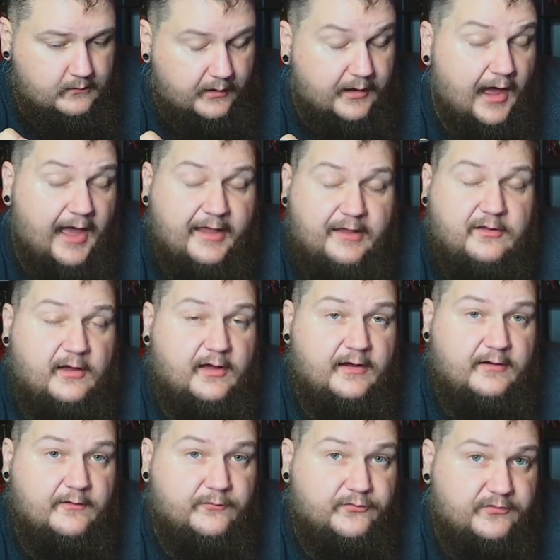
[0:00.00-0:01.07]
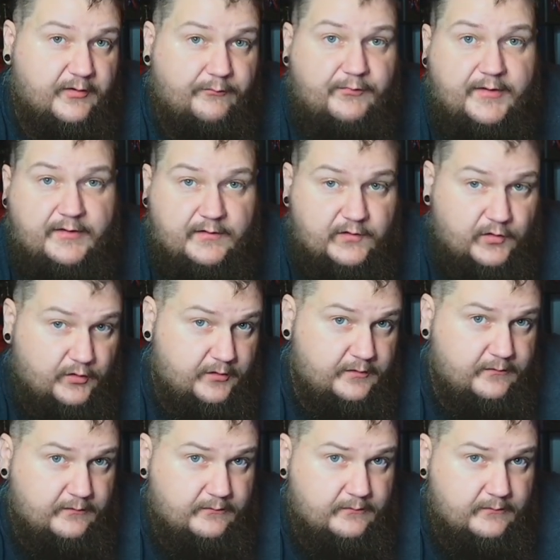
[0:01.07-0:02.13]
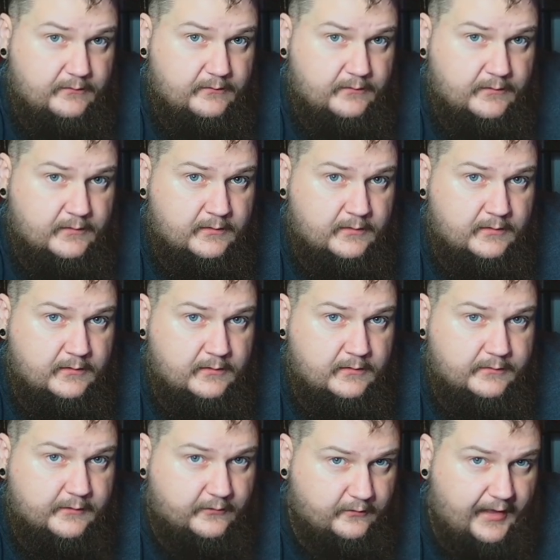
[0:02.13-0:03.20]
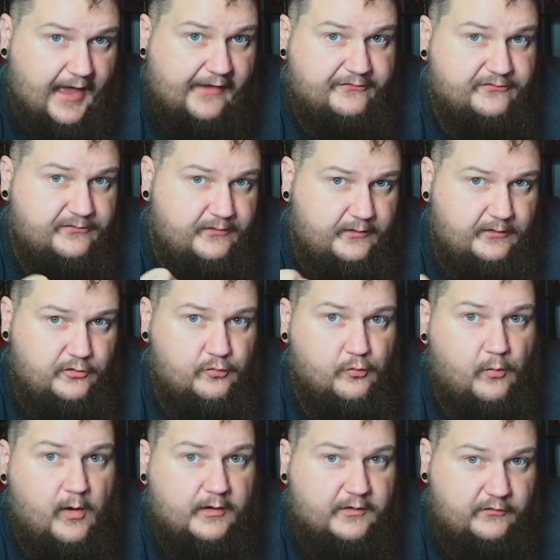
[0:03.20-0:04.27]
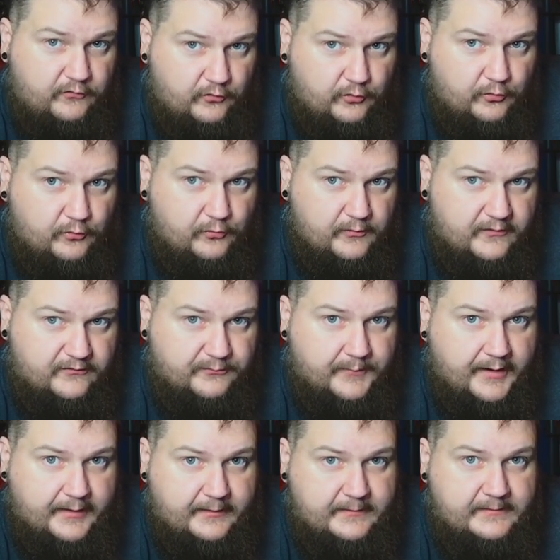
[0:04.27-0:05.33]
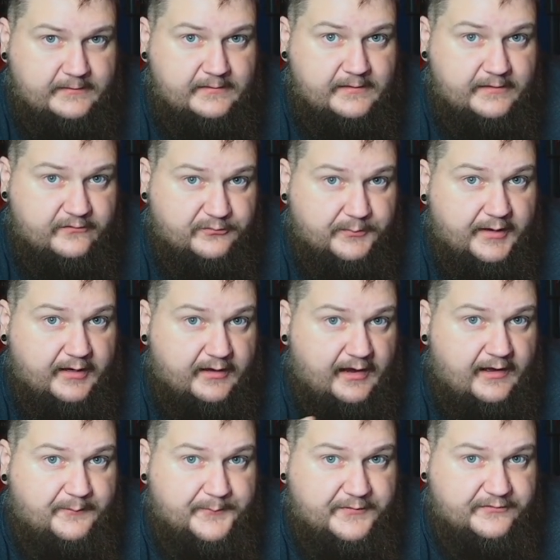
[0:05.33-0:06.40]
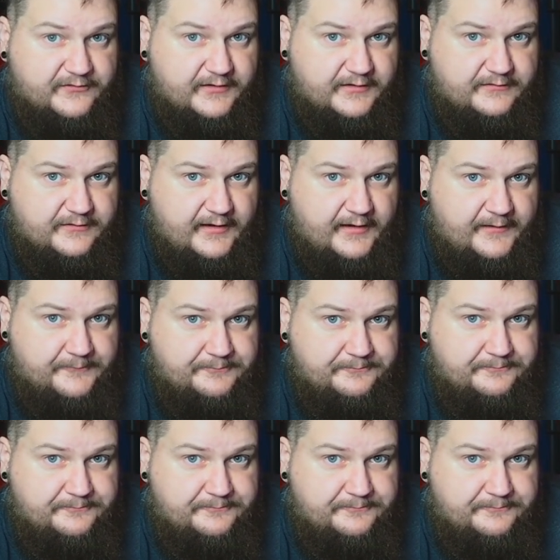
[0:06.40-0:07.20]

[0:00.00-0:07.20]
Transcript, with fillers: an icon of something good, the last thing you want to do is making is make comments like that.